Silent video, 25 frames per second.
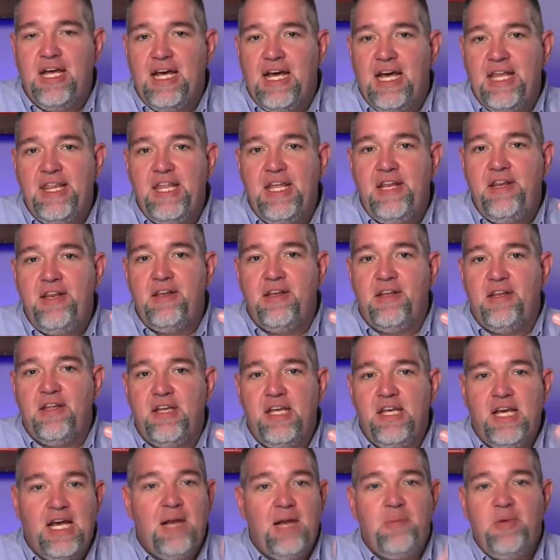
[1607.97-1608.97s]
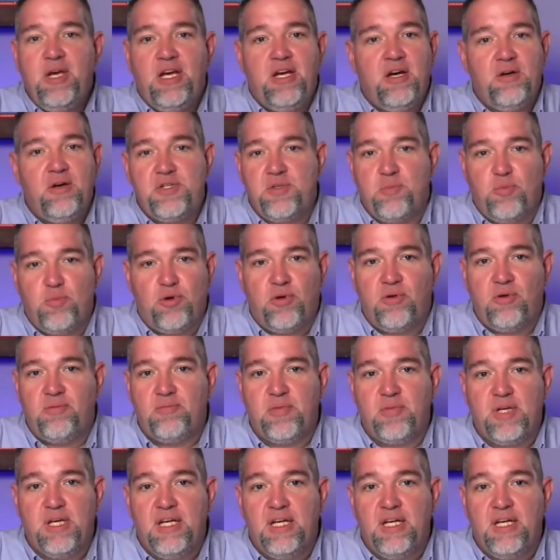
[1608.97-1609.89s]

And then you got to be coachable